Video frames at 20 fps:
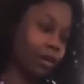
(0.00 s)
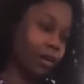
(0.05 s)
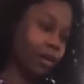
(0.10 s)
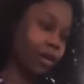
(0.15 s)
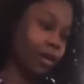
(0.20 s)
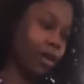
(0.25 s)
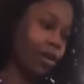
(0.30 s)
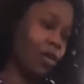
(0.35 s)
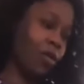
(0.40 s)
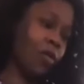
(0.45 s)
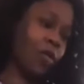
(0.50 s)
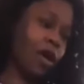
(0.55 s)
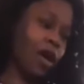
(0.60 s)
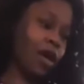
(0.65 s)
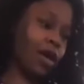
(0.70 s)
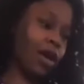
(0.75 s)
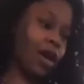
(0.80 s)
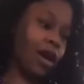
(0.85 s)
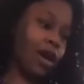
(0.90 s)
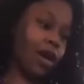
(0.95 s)
Oh
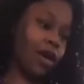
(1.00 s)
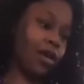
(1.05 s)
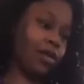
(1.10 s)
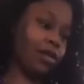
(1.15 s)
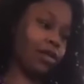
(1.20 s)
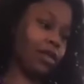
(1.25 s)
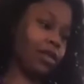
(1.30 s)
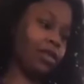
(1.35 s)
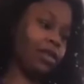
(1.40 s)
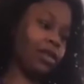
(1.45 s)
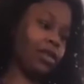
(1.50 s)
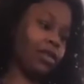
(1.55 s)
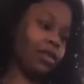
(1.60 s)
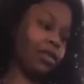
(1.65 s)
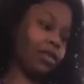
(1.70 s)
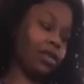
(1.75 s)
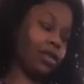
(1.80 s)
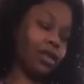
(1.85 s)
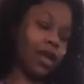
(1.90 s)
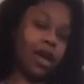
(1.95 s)
my gosh, this is
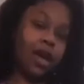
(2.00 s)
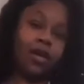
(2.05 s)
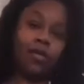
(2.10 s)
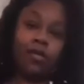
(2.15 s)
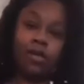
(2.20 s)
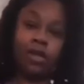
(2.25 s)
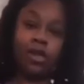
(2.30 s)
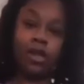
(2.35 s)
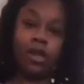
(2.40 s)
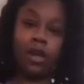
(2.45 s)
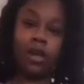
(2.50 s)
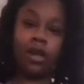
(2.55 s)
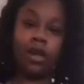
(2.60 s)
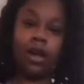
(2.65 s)
just everything.